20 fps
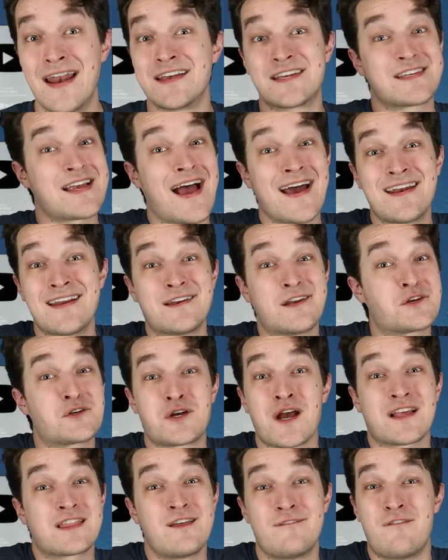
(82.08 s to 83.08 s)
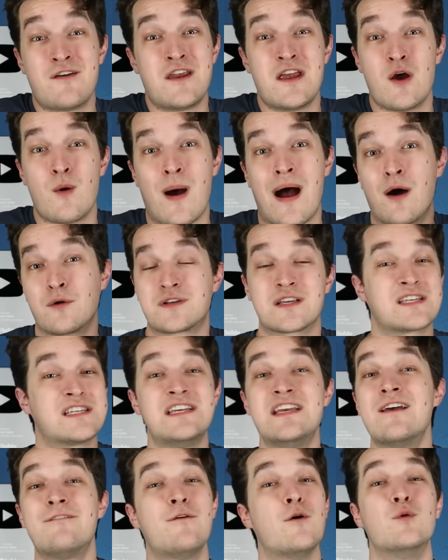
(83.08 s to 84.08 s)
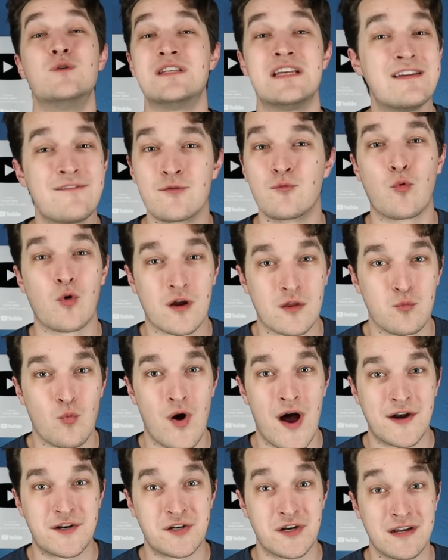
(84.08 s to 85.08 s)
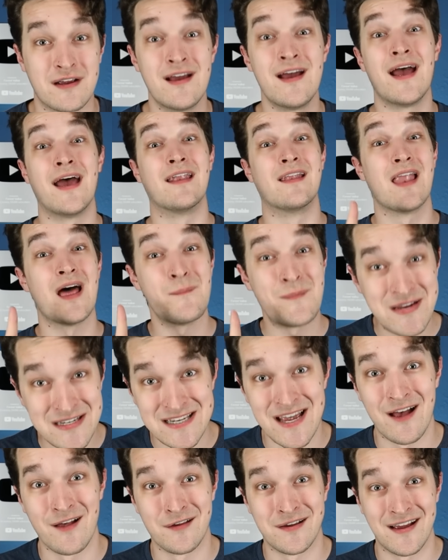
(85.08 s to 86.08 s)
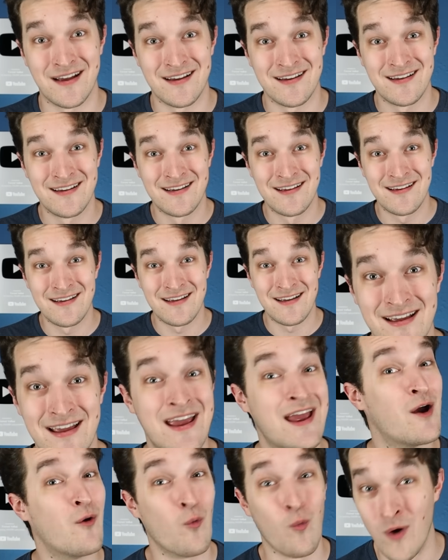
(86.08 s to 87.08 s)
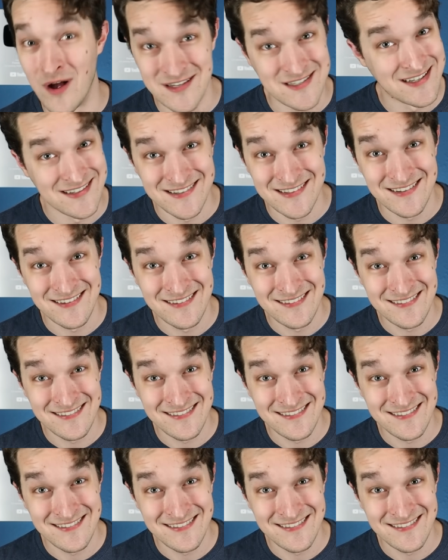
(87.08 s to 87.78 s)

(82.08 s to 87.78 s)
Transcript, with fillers: I decided to check the video out to see if it was even worth watching. And let me tell you, it wasn't.